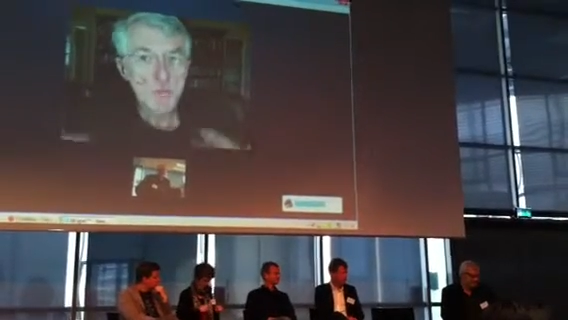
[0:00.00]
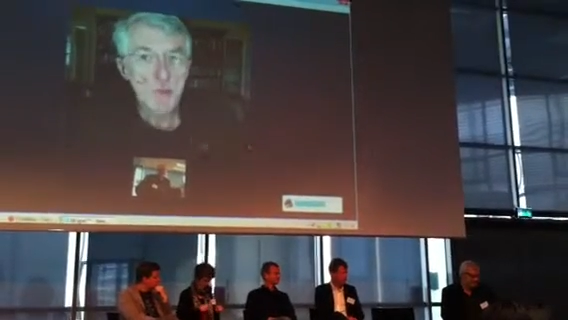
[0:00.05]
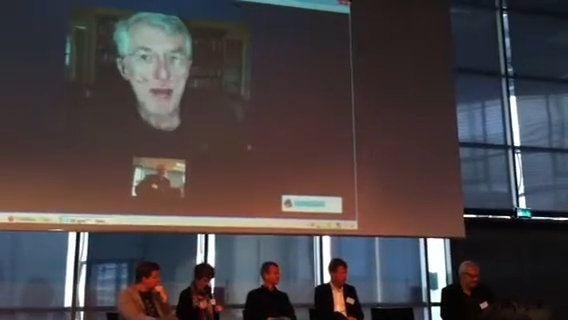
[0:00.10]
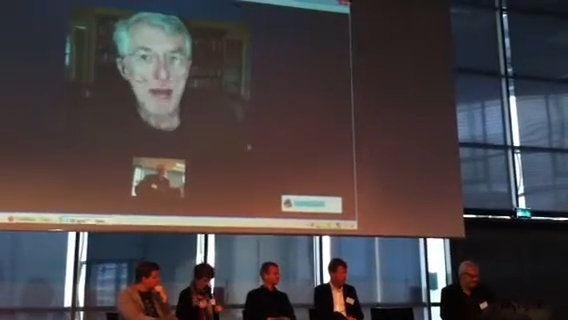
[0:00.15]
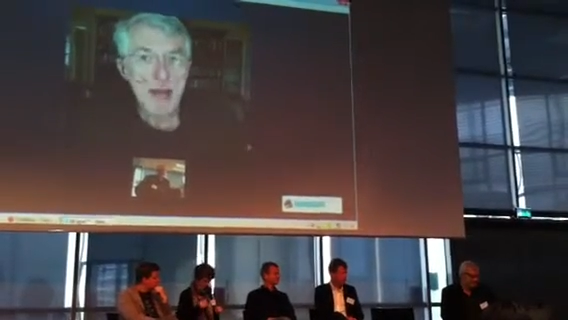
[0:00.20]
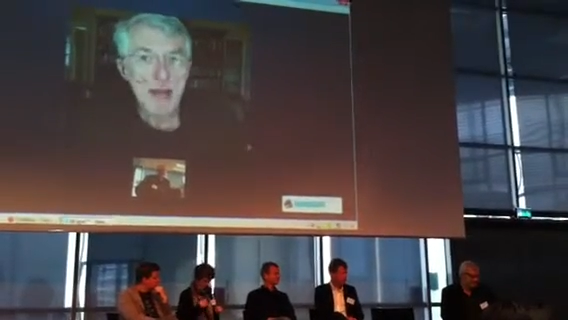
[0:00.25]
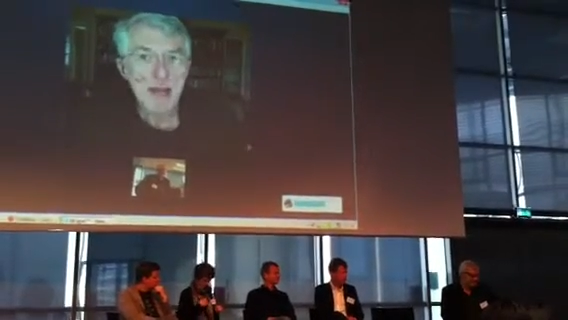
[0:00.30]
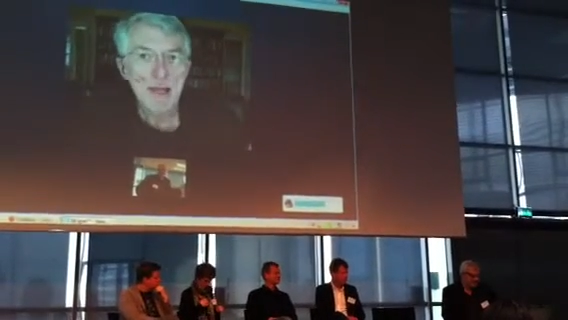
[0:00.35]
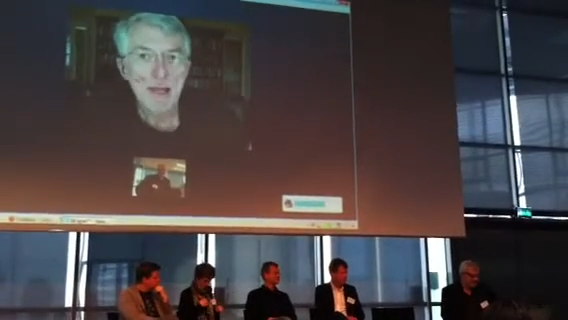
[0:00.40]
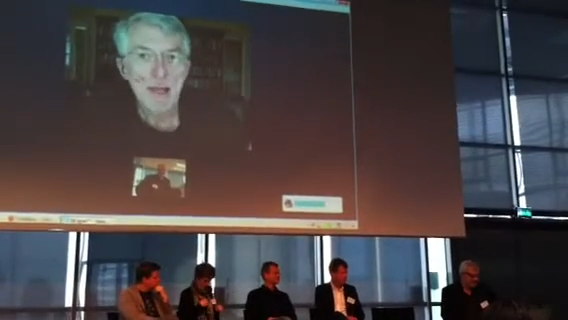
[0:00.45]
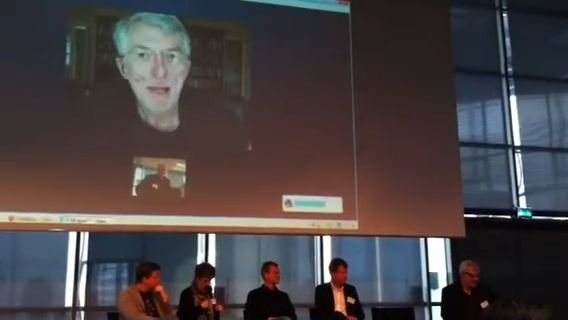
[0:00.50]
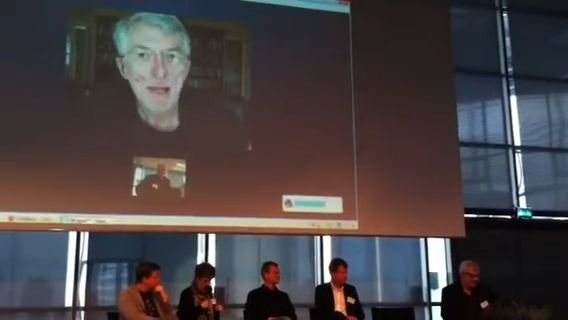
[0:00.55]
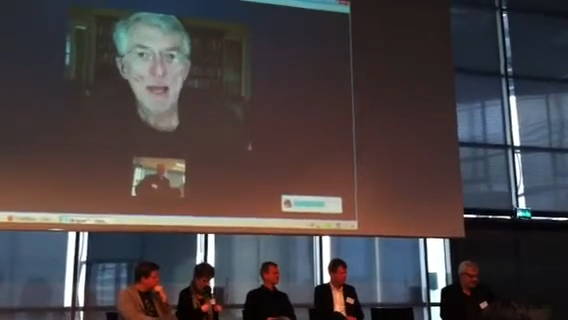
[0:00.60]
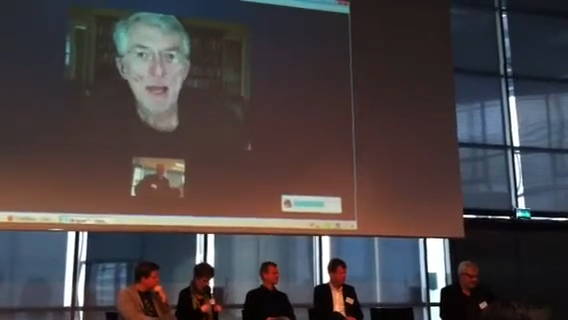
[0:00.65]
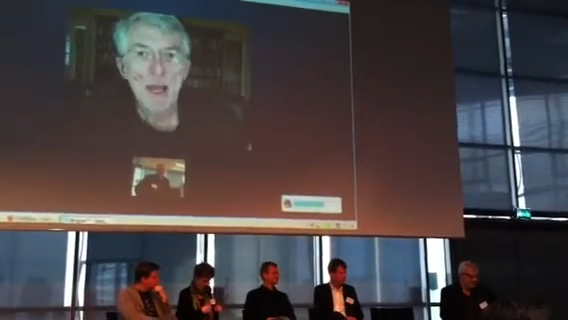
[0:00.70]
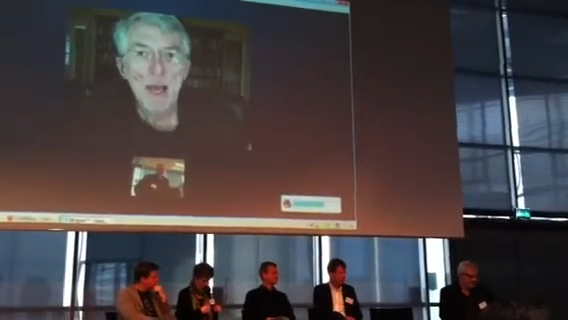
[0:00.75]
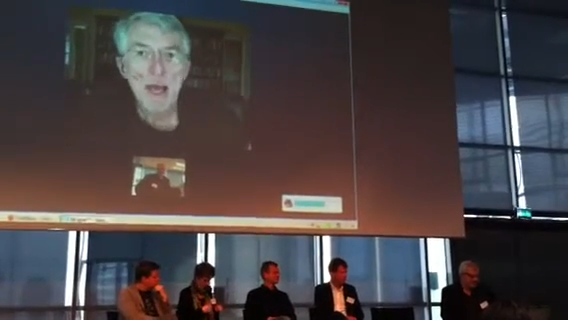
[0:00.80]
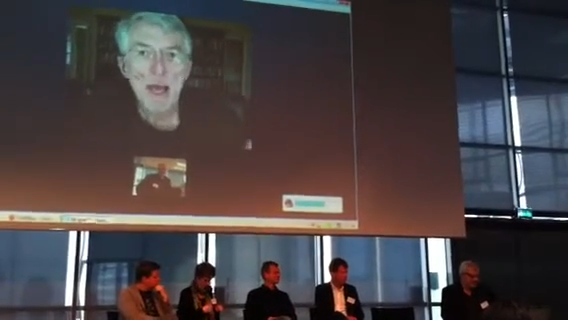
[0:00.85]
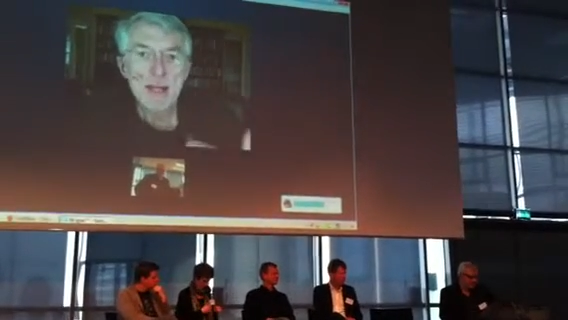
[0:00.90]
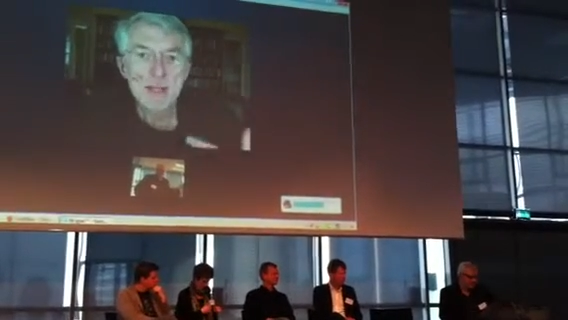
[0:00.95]
back
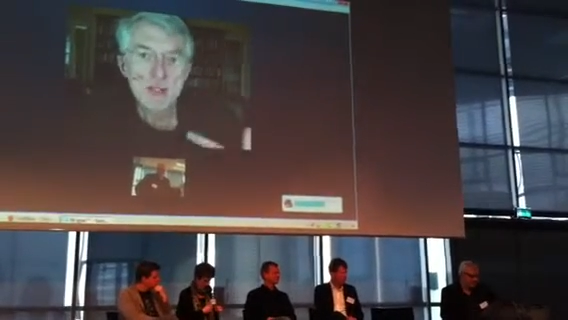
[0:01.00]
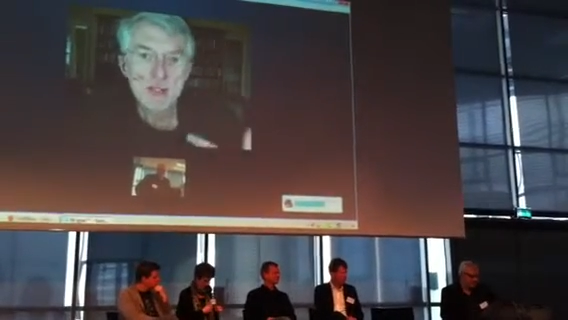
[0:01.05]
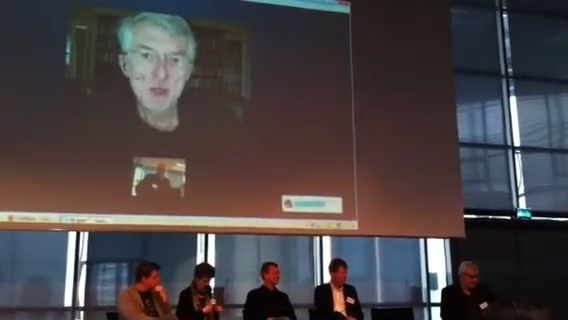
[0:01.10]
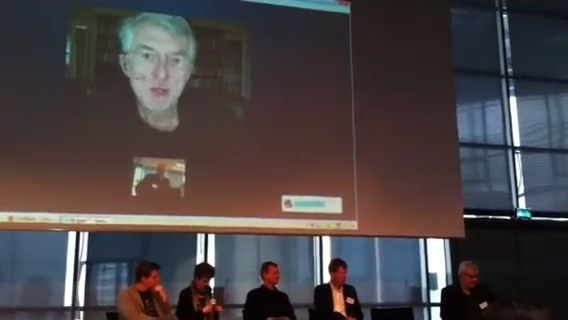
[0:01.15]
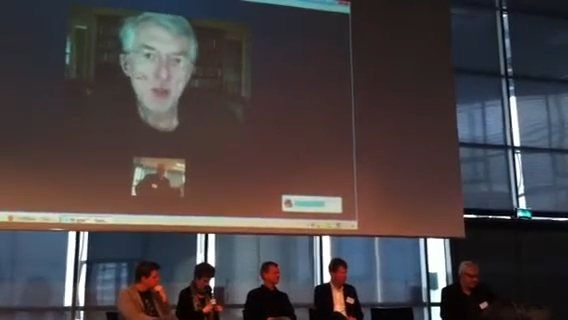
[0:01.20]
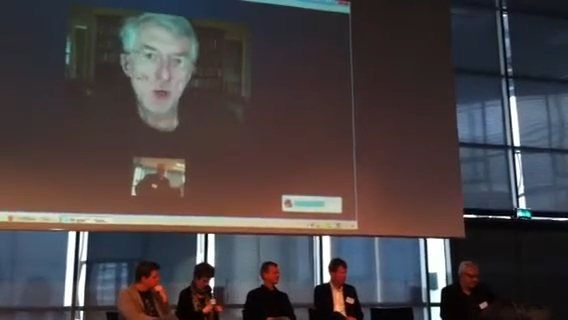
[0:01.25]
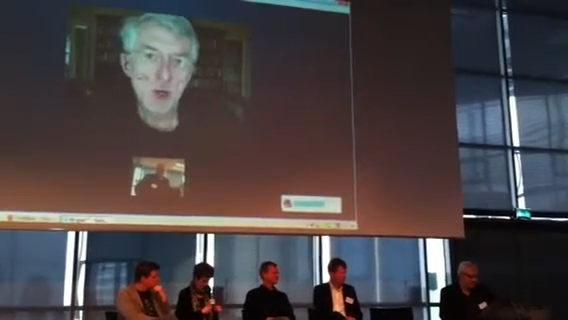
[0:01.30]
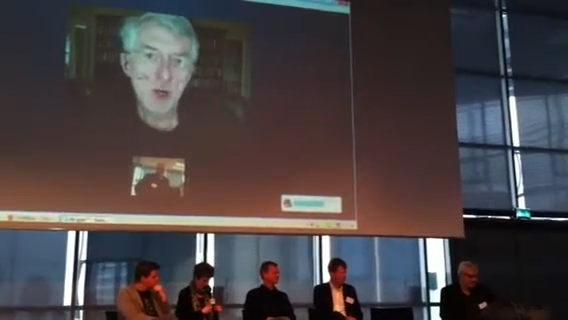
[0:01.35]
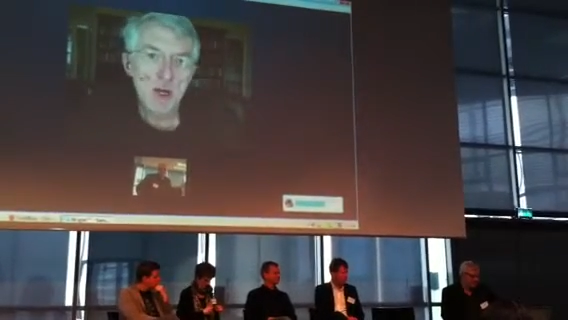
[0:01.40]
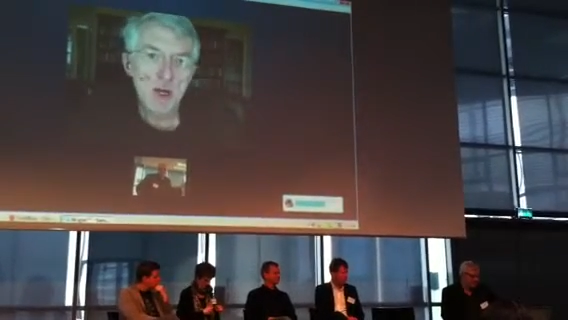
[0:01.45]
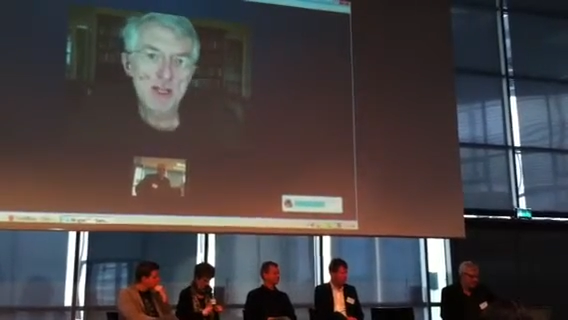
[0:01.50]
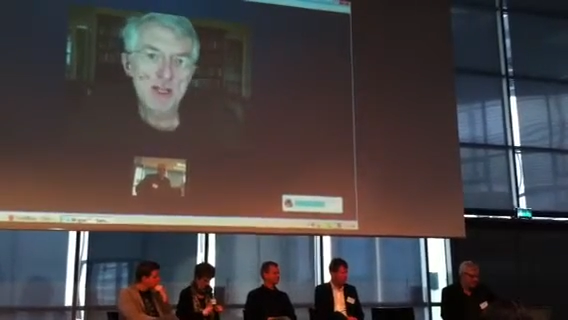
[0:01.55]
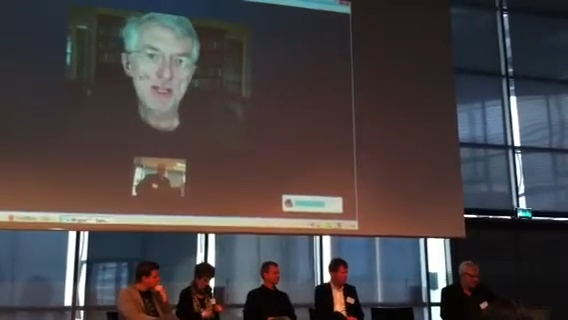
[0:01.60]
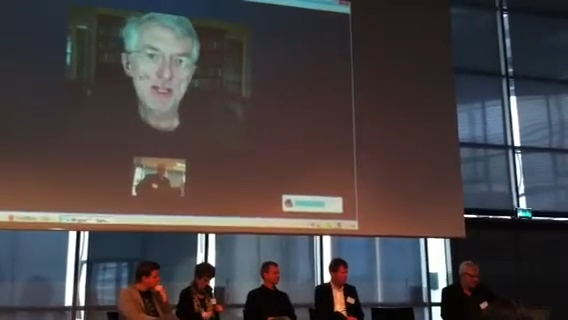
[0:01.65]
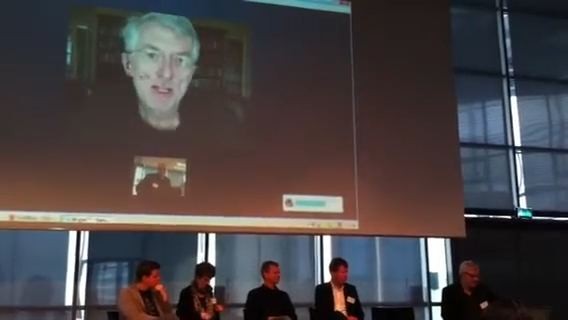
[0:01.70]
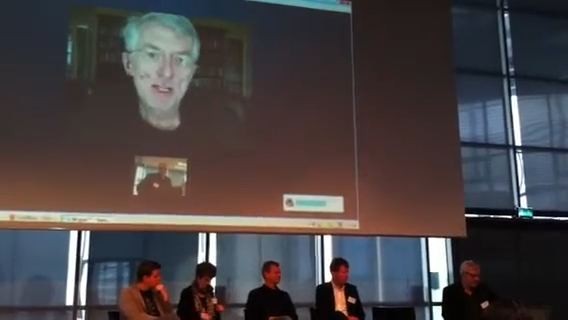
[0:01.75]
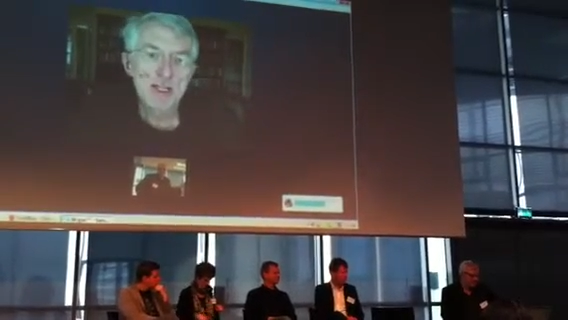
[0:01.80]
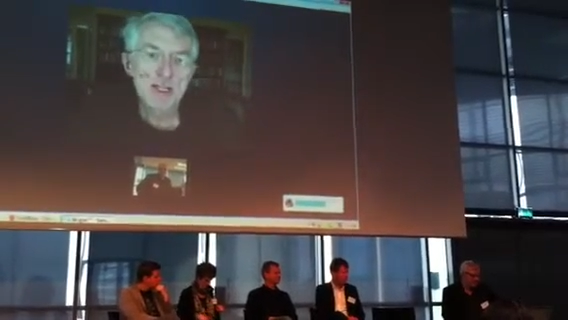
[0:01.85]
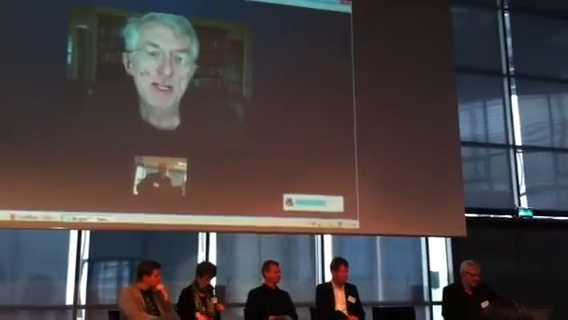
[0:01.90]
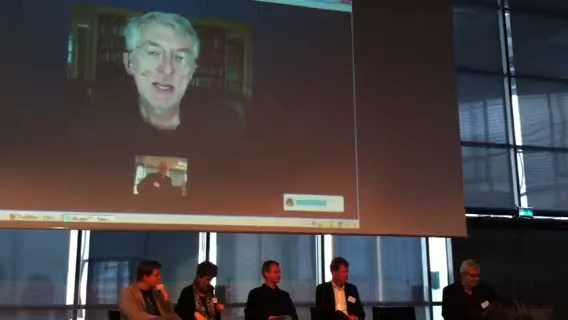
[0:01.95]
as a
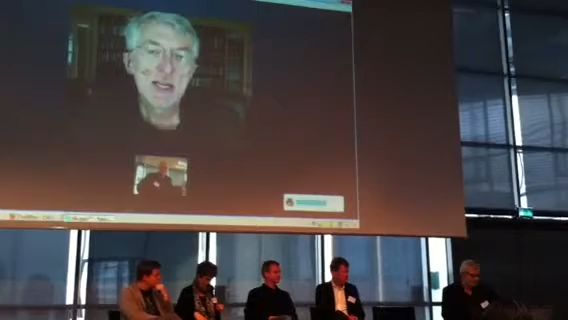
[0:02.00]
journalist,